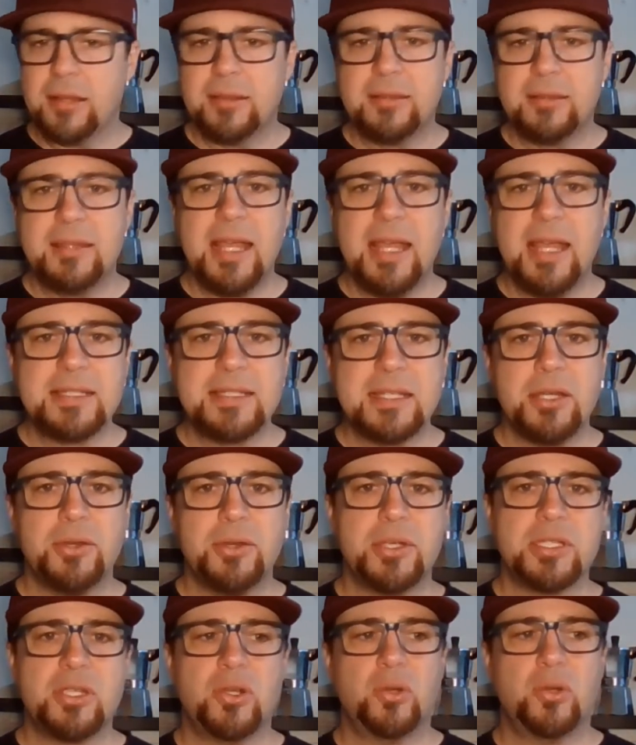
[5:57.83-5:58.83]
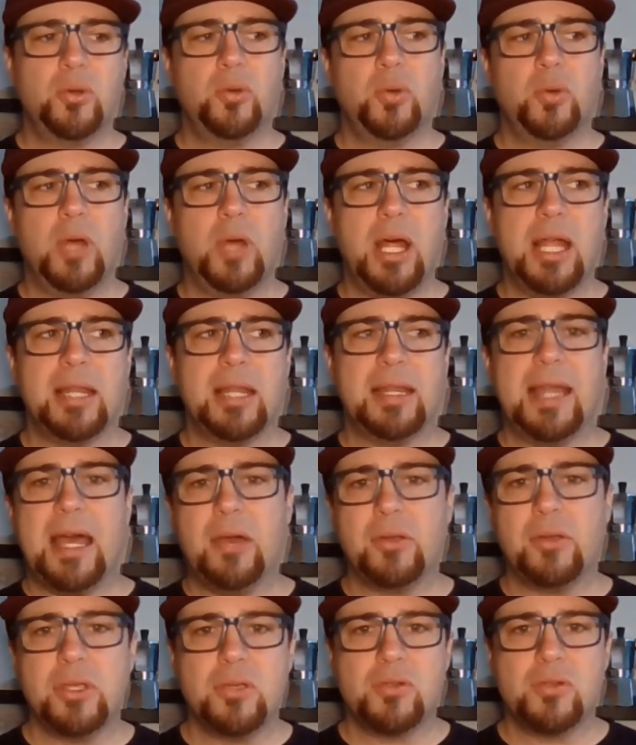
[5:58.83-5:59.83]
that's going to
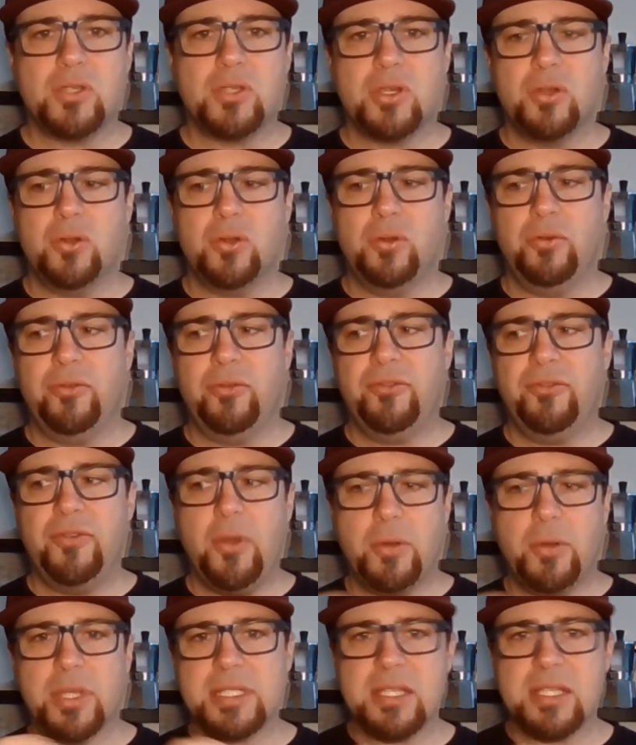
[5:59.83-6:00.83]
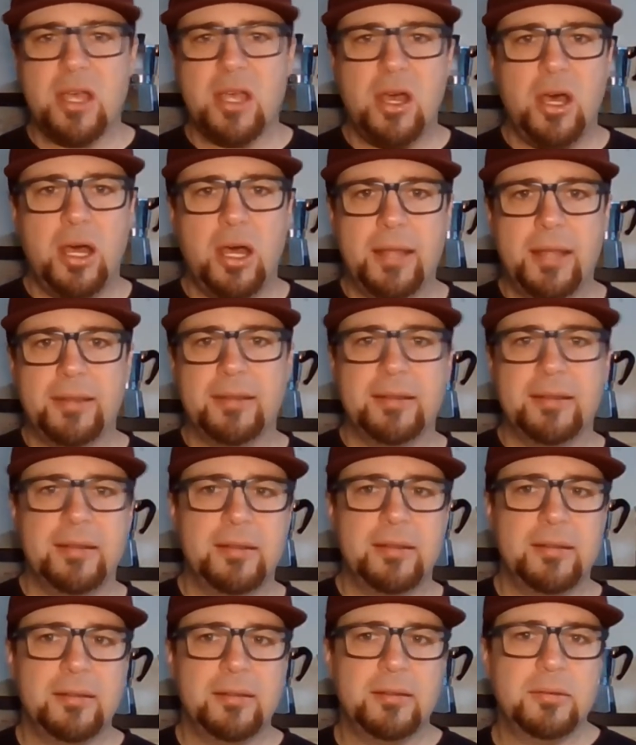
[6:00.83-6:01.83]
allow you to focus on
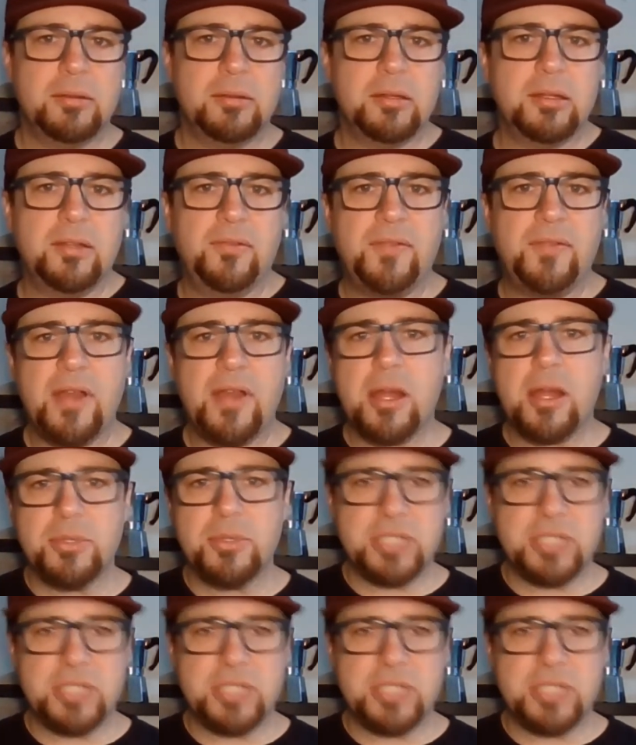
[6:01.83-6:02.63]
the variables